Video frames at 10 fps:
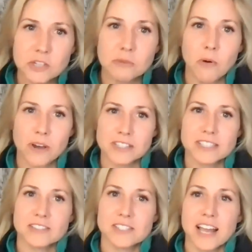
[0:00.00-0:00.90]
2
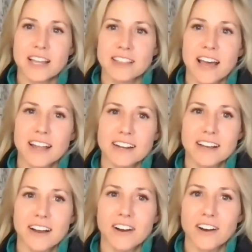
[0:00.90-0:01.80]
points you said that
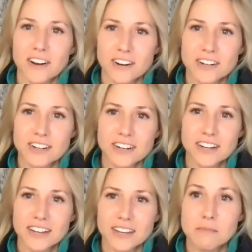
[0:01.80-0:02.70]
are
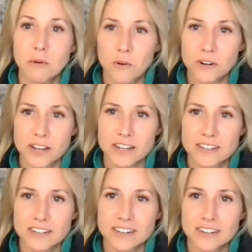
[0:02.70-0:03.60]
important.